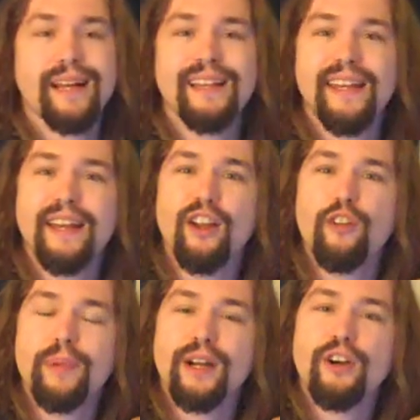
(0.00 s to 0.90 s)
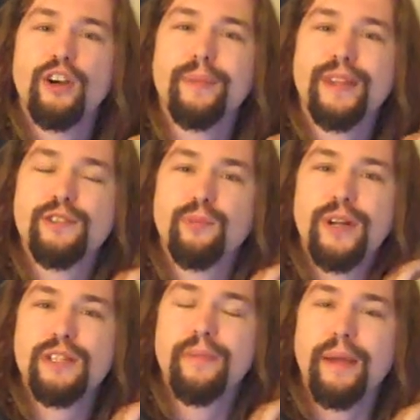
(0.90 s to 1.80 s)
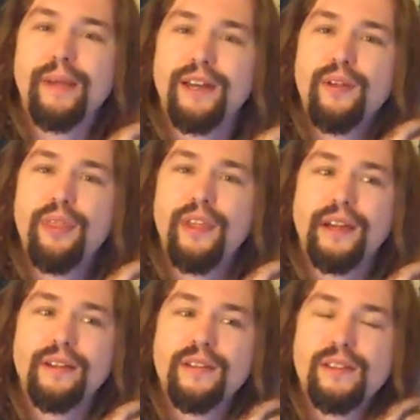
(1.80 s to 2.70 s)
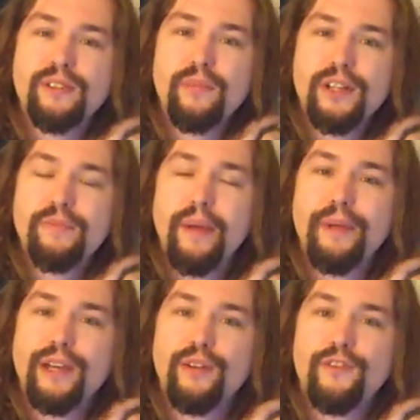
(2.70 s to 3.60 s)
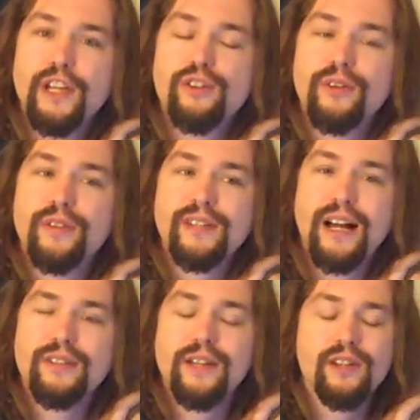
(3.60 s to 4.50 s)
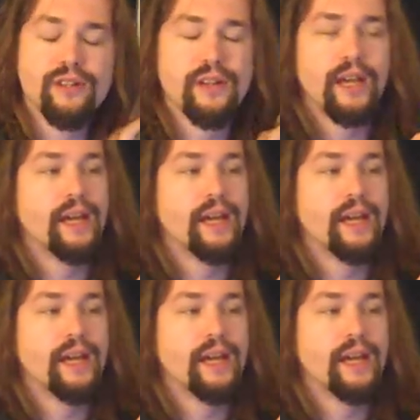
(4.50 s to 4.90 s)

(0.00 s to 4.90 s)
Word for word: cleaning it off, but it occurred to me this rust might be a good thing. This rust might be a good feature, this oxidation.